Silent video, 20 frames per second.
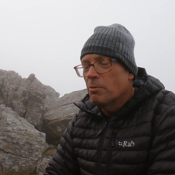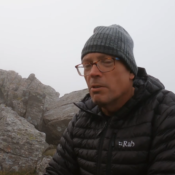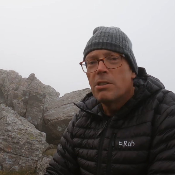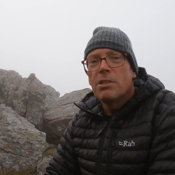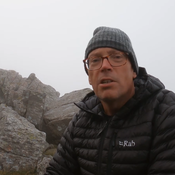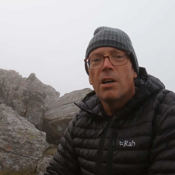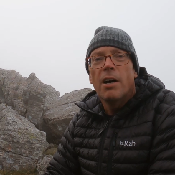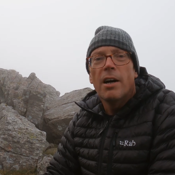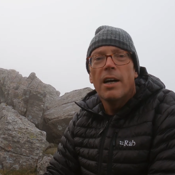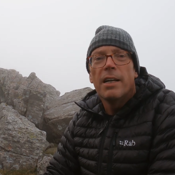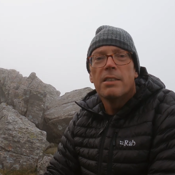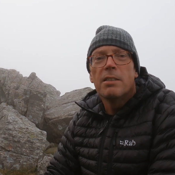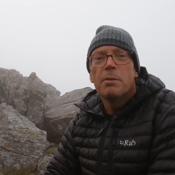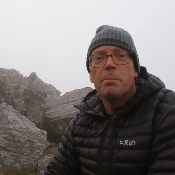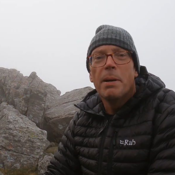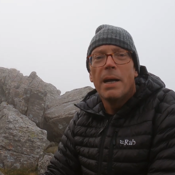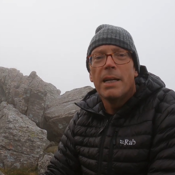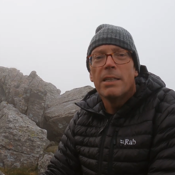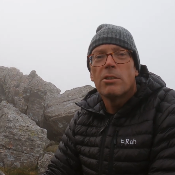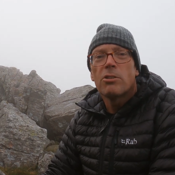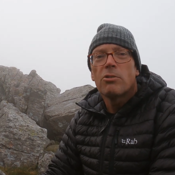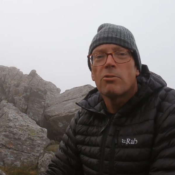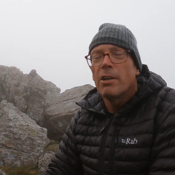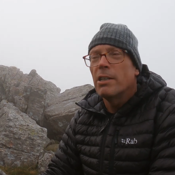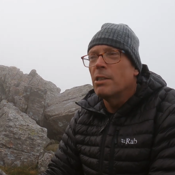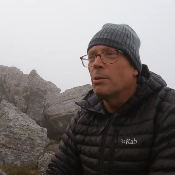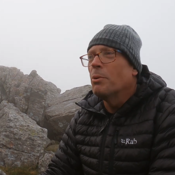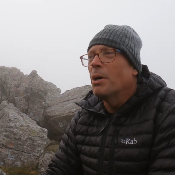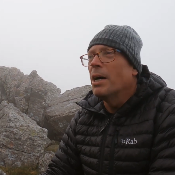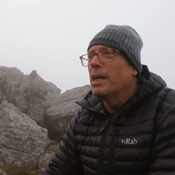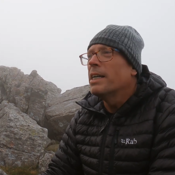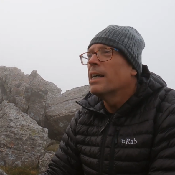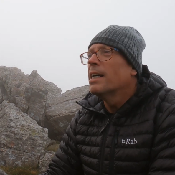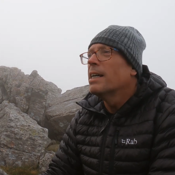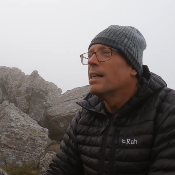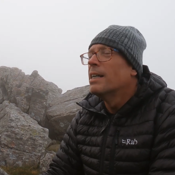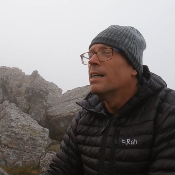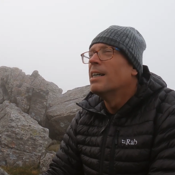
retired to bed straight away,